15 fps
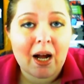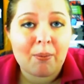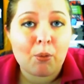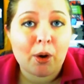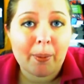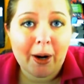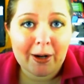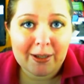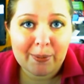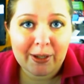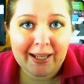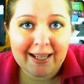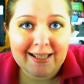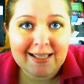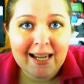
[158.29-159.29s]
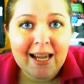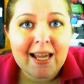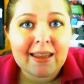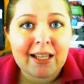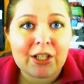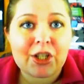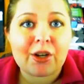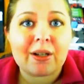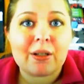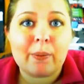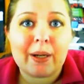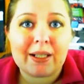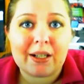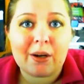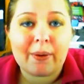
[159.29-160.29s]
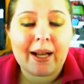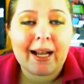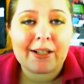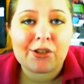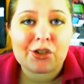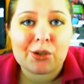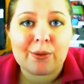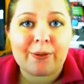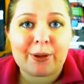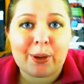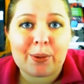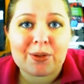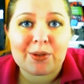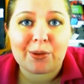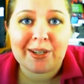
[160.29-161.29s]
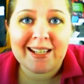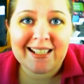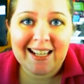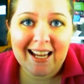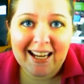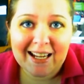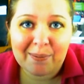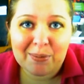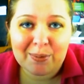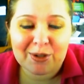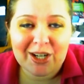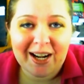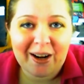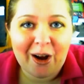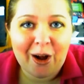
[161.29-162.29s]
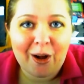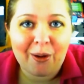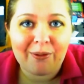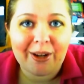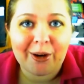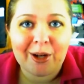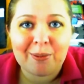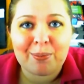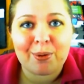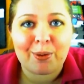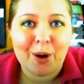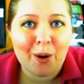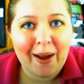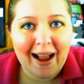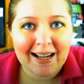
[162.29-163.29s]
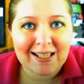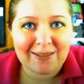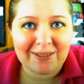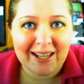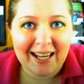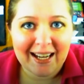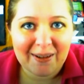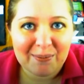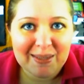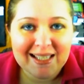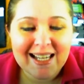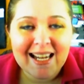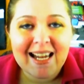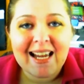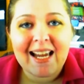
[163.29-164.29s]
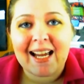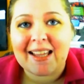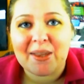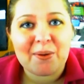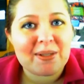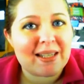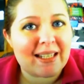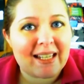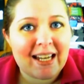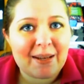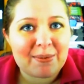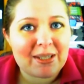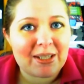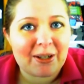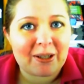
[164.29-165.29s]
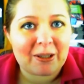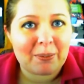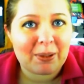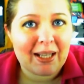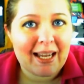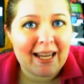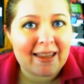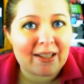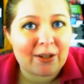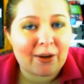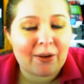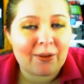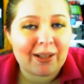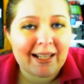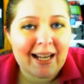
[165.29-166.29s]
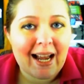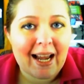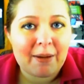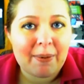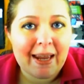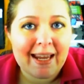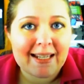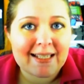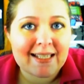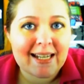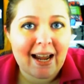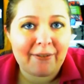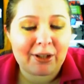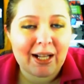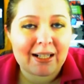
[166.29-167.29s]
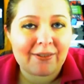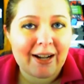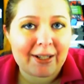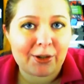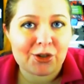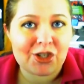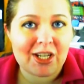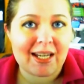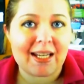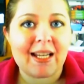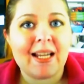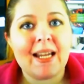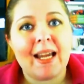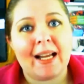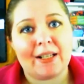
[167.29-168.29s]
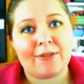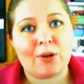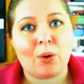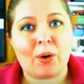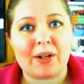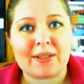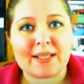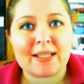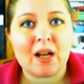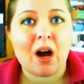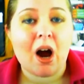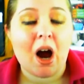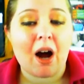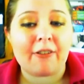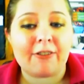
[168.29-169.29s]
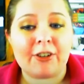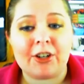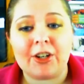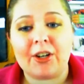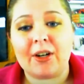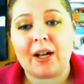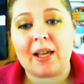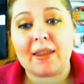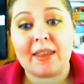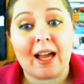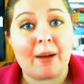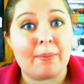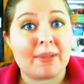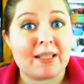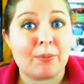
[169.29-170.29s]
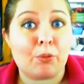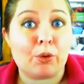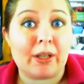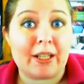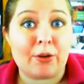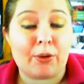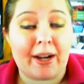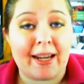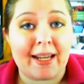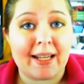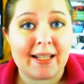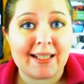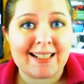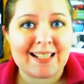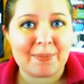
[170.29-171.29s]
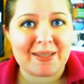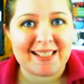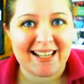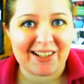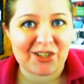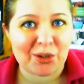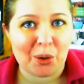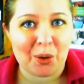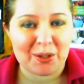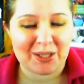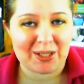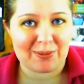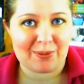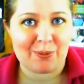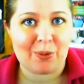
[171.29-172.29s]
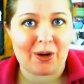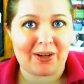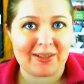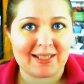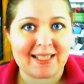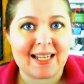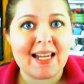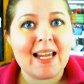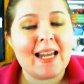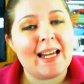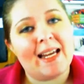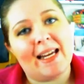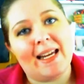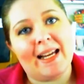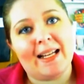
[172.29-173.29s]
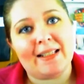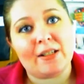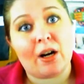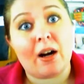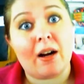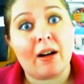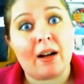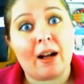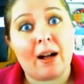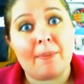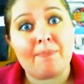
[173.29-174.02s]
more party bookings, then you're going to want to go ahead and shoot for those green games, which I call very proactive games. And those are the games that you're going to play that are really high paced, have a lot of energy, and of course offer them some really great substantial hostess rewards and are